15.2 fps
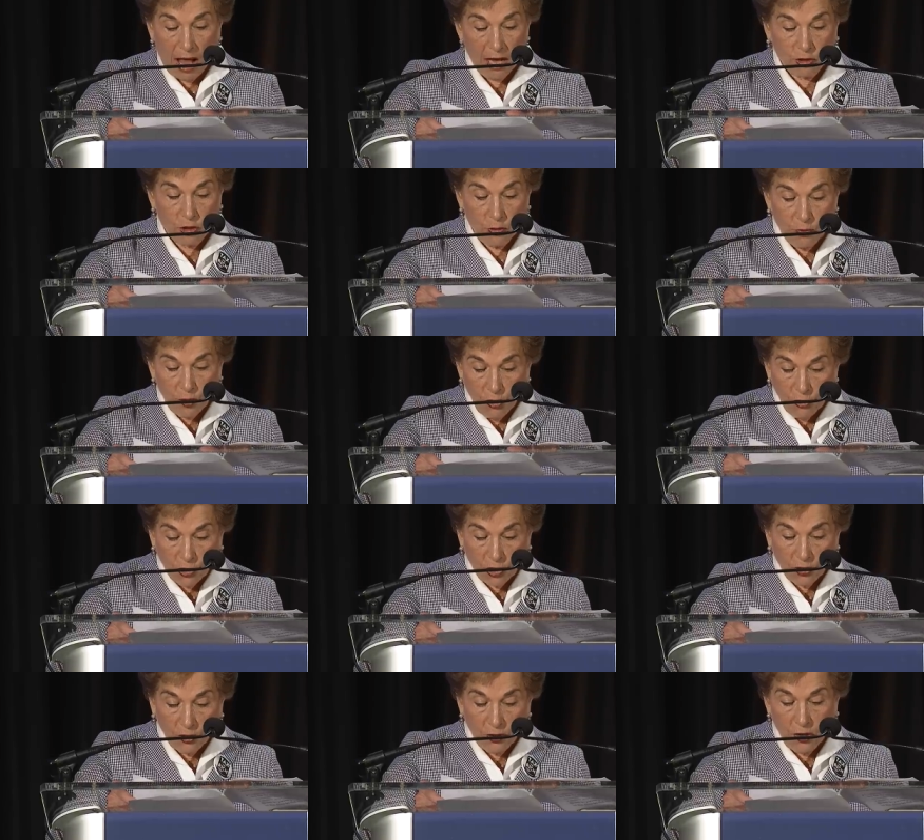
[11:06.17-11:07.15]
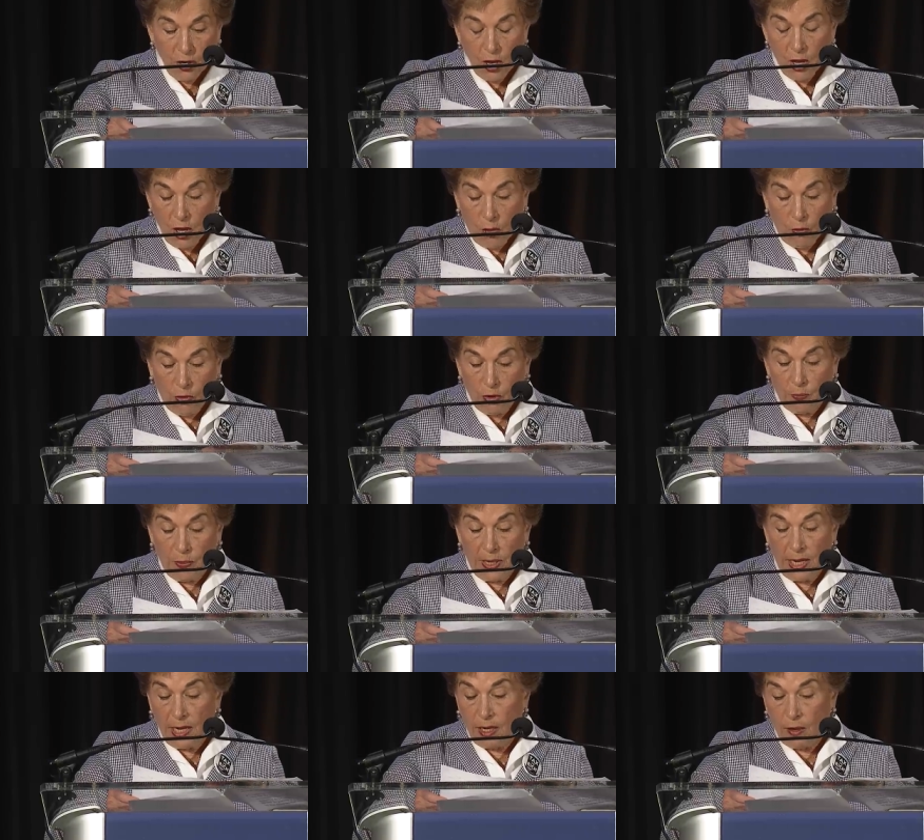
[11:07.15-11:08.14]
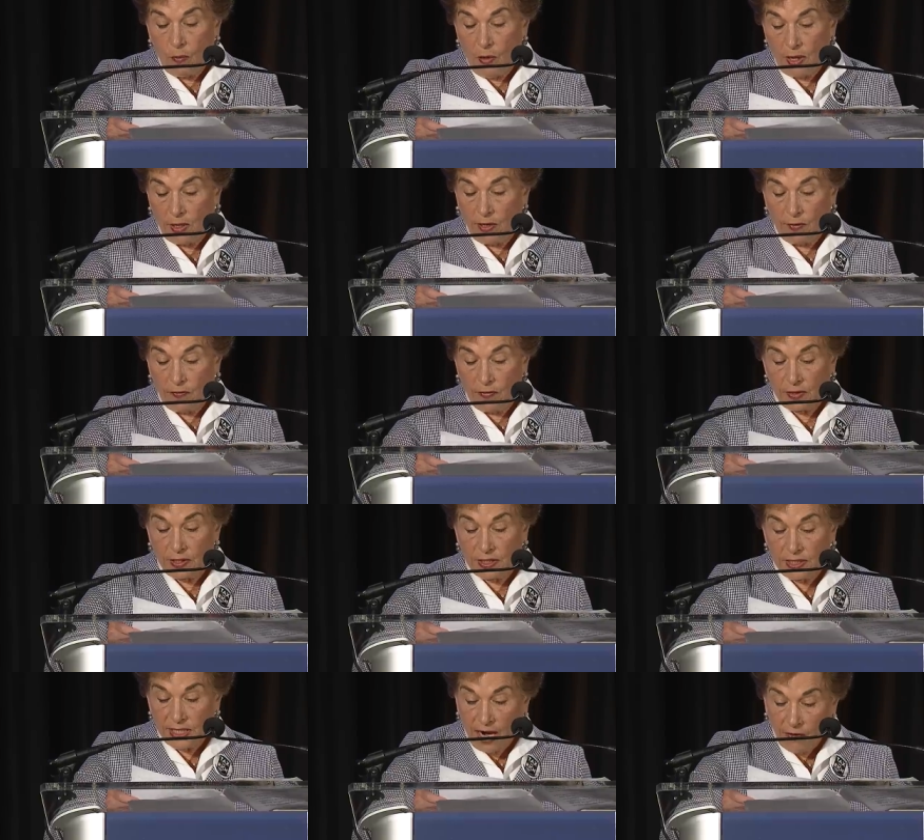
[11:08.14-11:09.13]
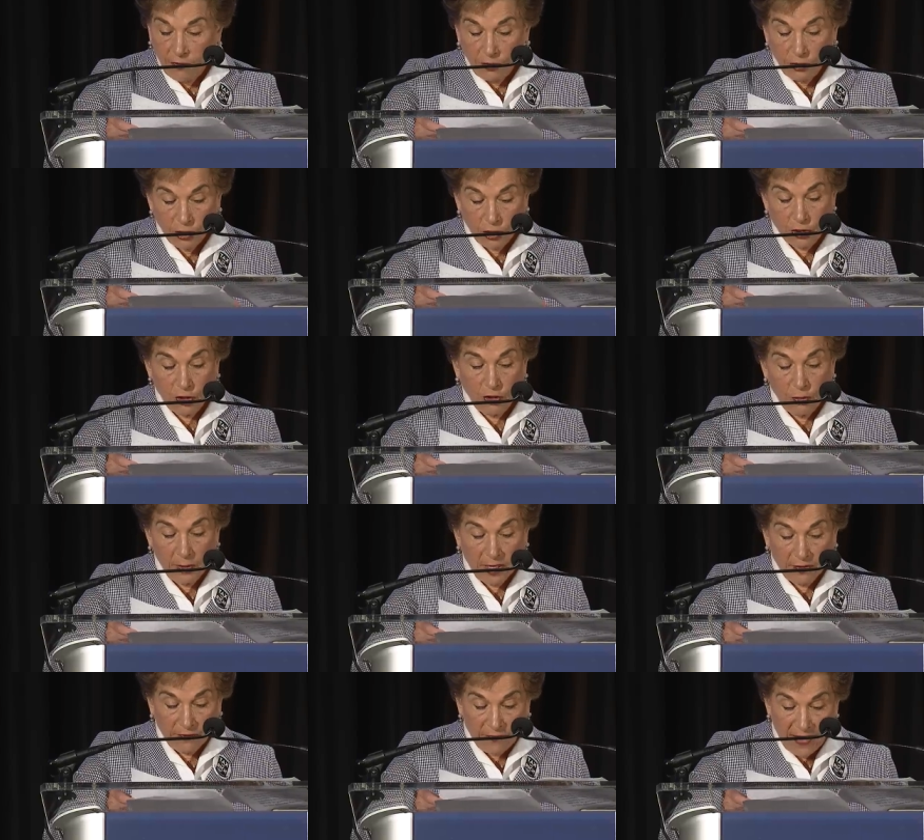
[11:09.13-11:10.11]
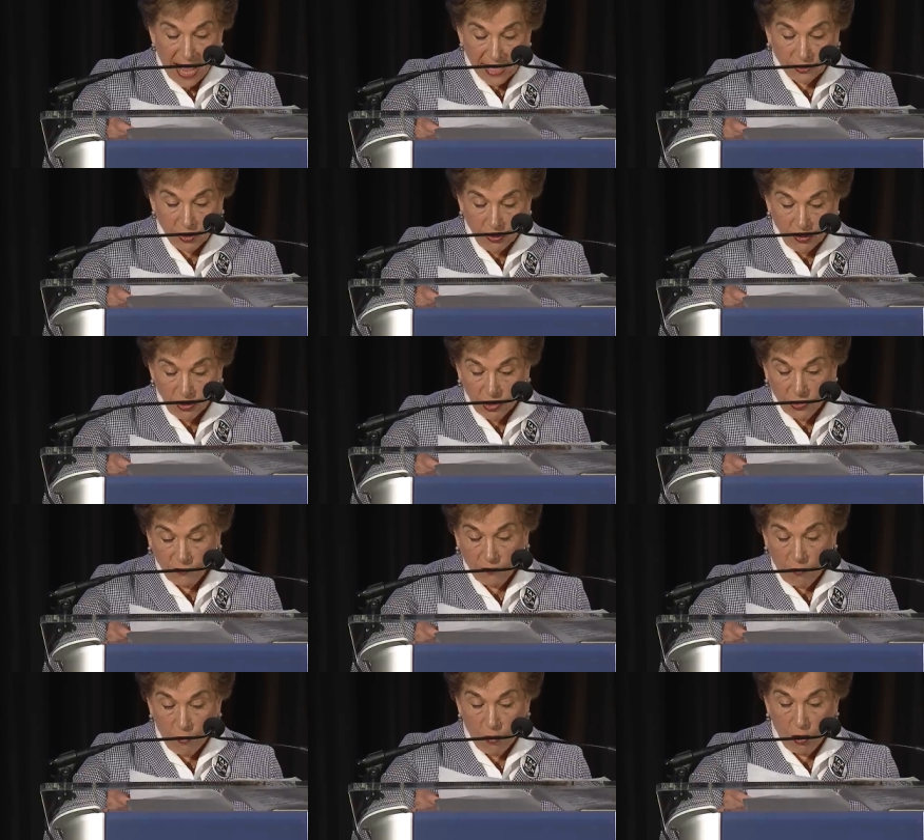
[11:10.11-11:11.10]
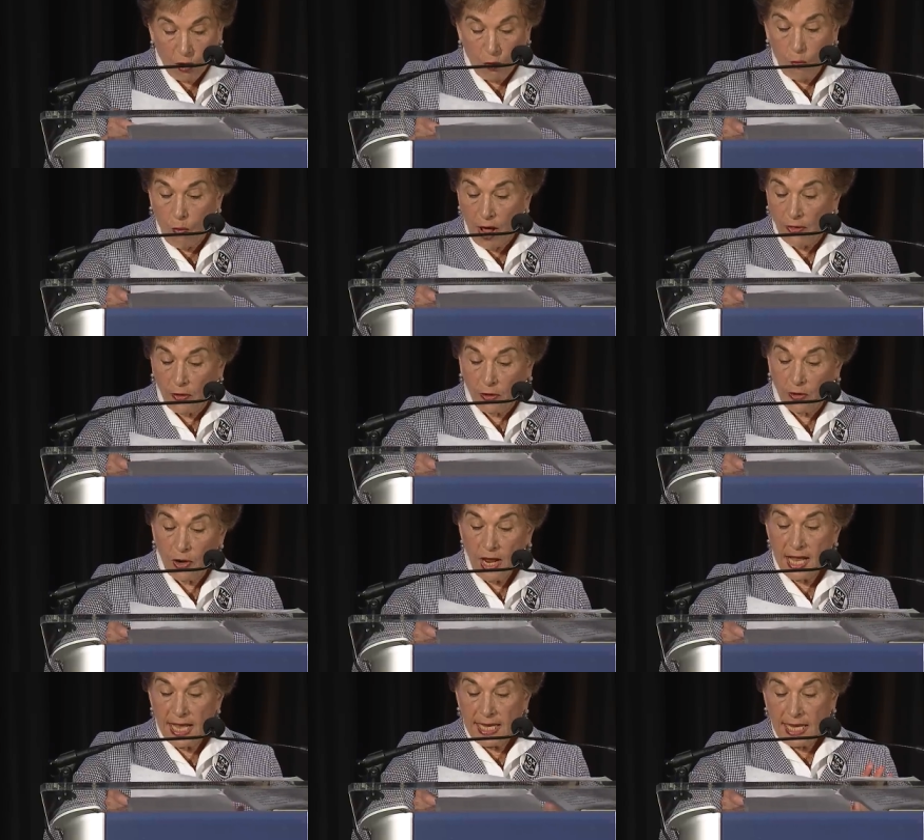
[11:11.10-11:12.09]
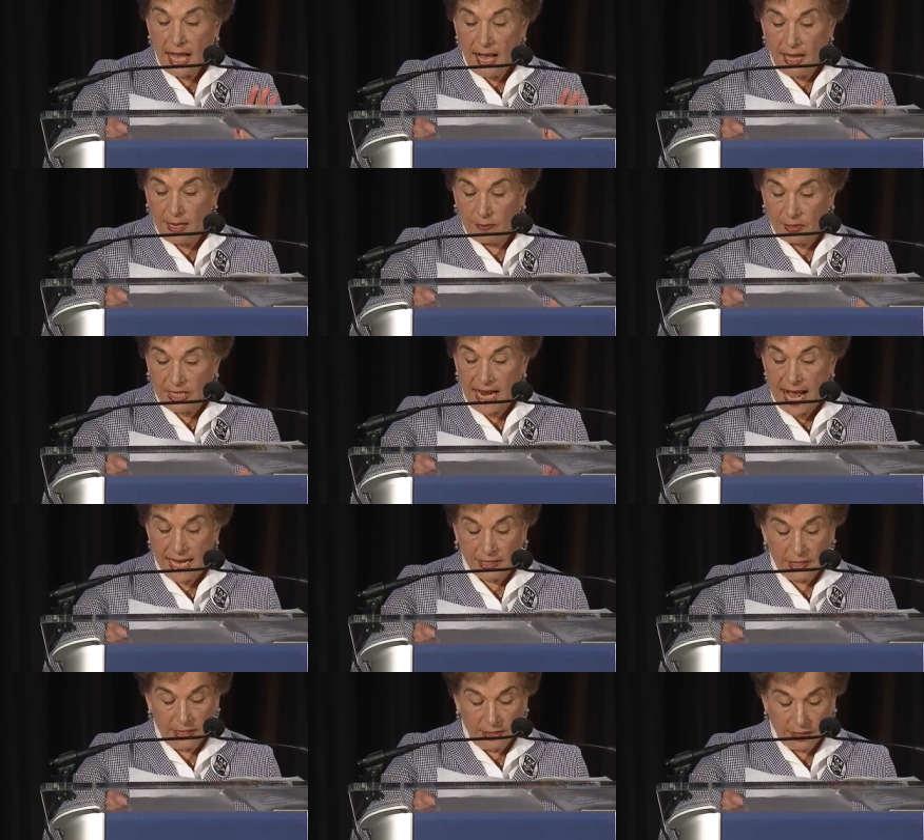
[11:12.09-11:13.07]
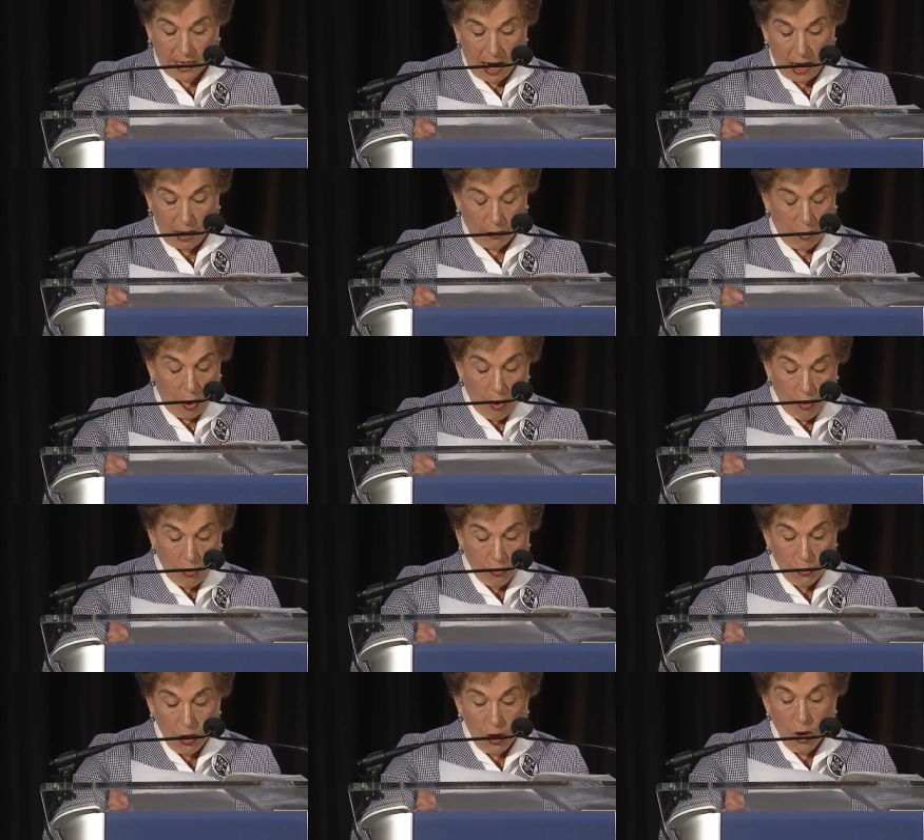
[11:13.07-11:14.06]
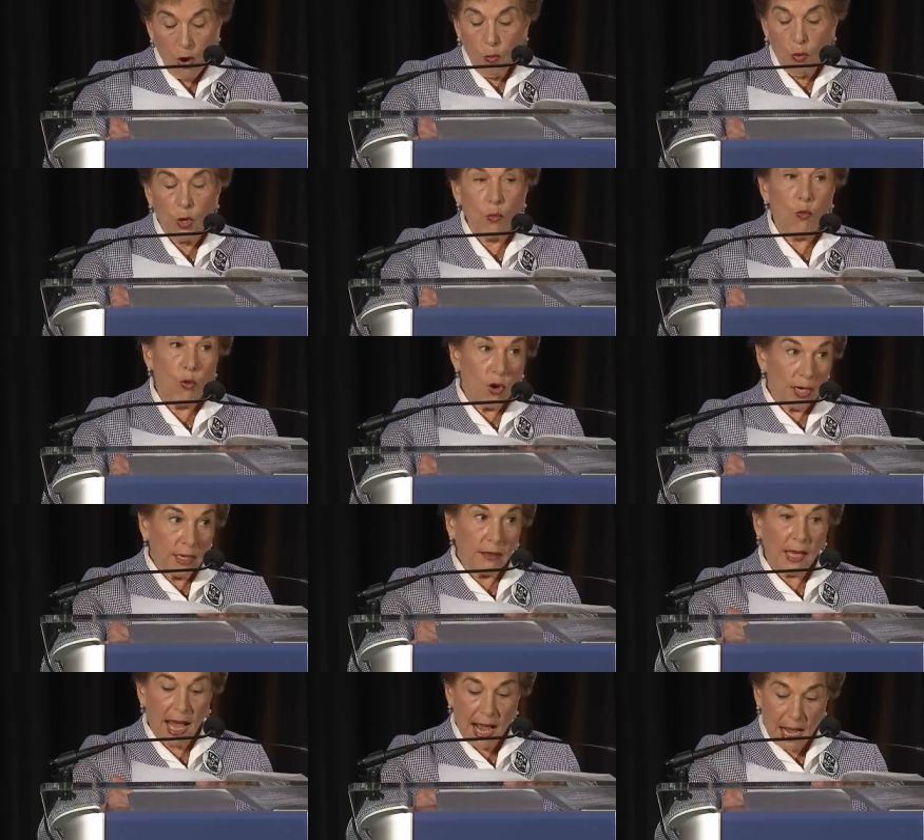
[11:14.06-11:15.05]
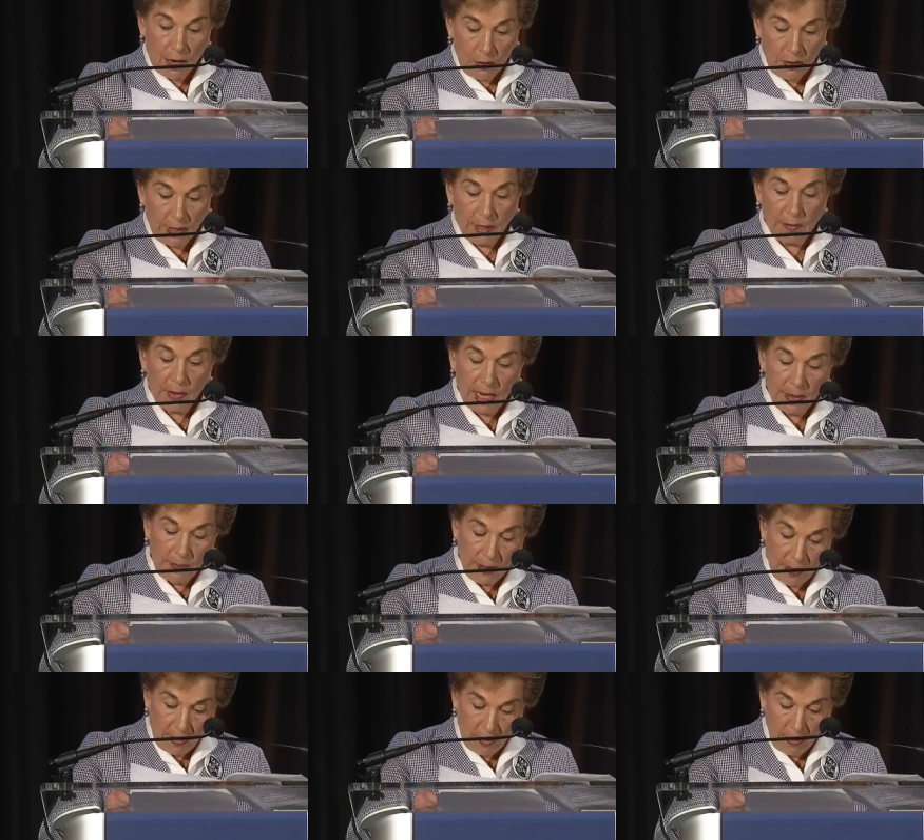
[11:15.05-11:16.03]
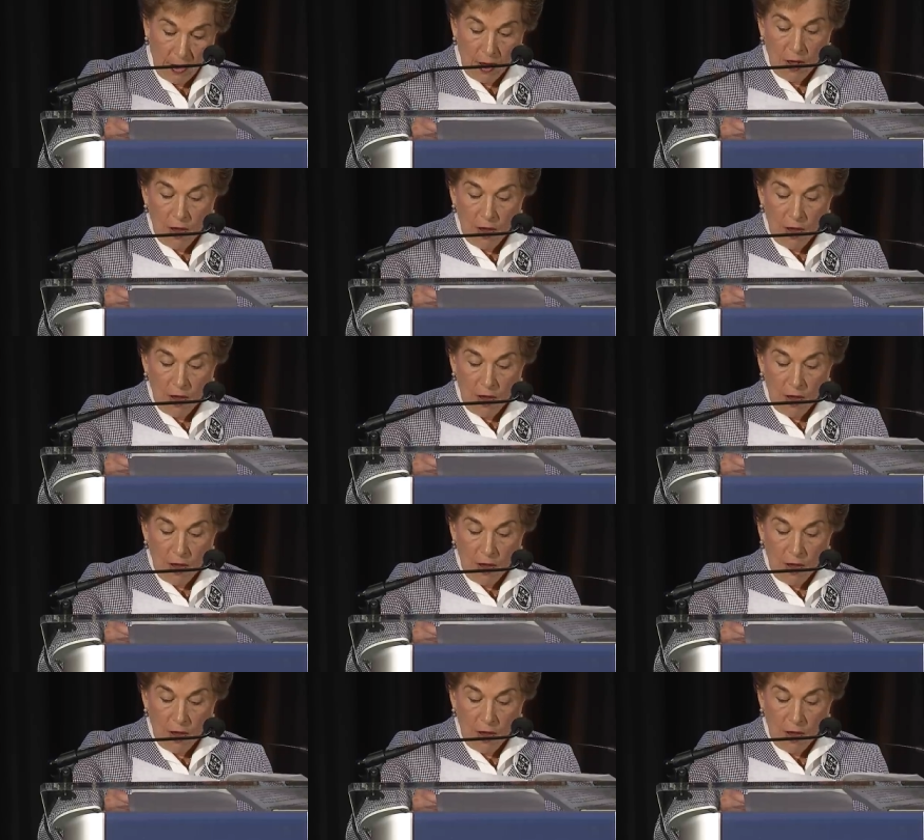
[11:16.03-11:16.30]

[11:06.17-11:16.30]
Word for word: contribution would be one of several determinant factors for whether um, taxes are owed. We would allow, in my bill,